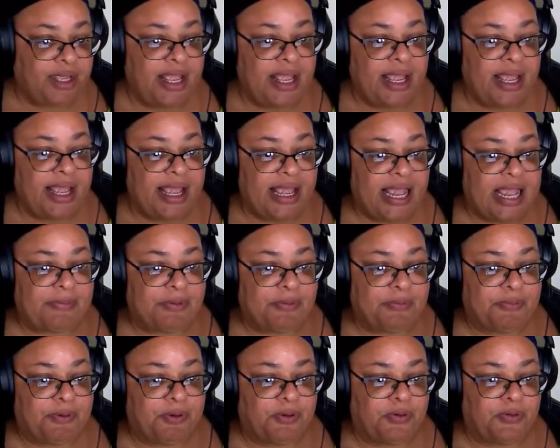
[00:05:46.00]
a
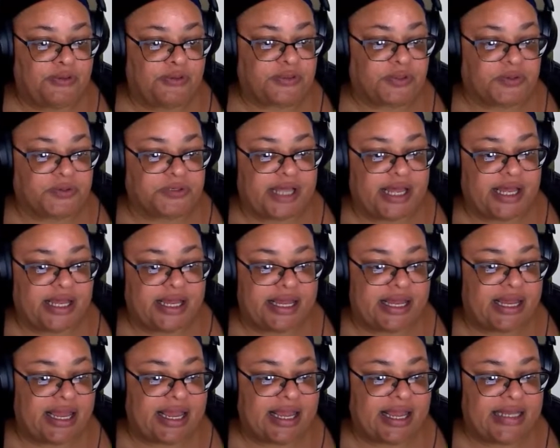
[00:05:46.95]
proposal that
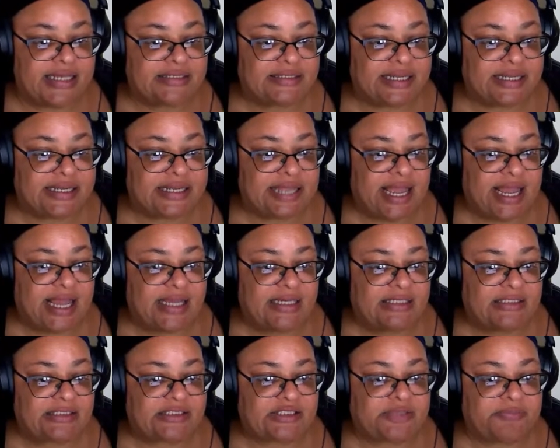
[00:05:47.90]
has yet
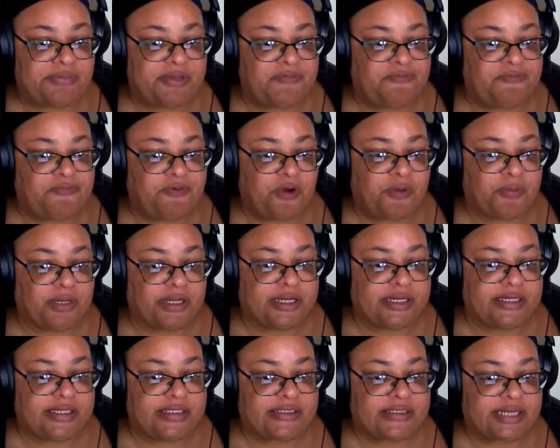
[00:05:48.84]
to be formally
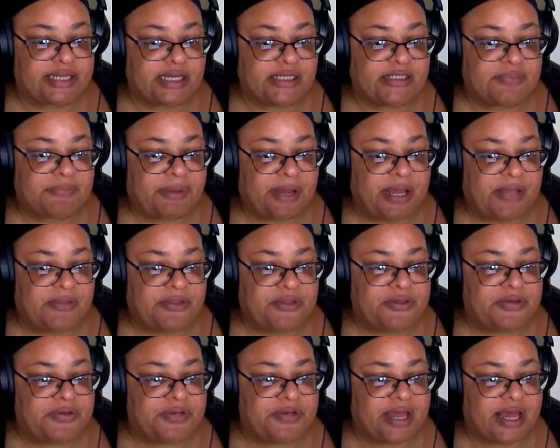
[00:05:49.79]
discussed by the
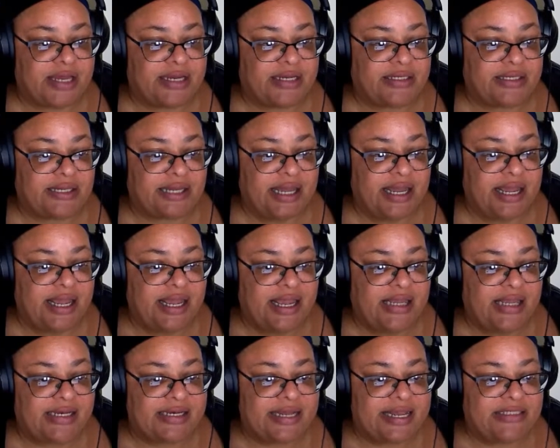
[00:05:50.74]
United
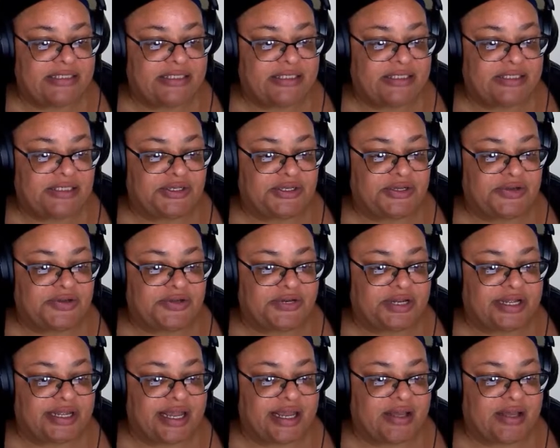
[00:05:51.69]
Nations Security
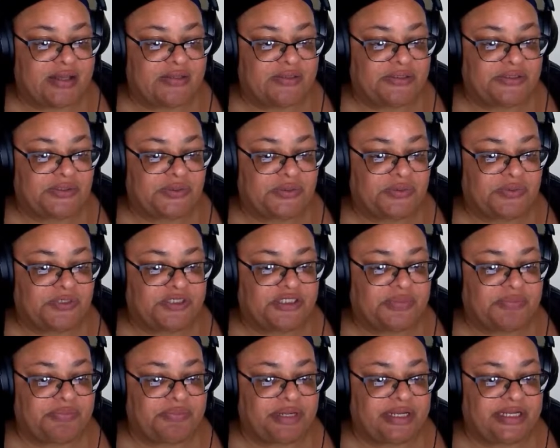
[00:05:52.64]
Council, which
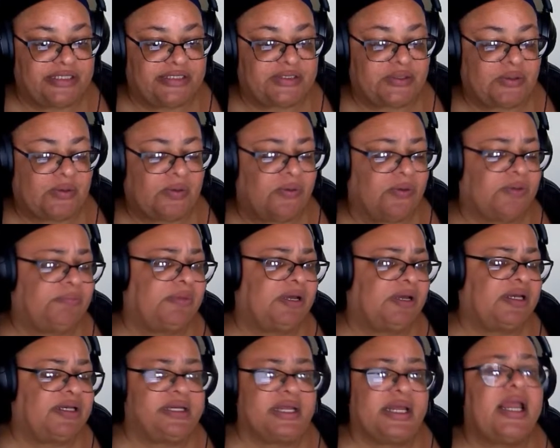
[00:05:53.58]
meets on Monday.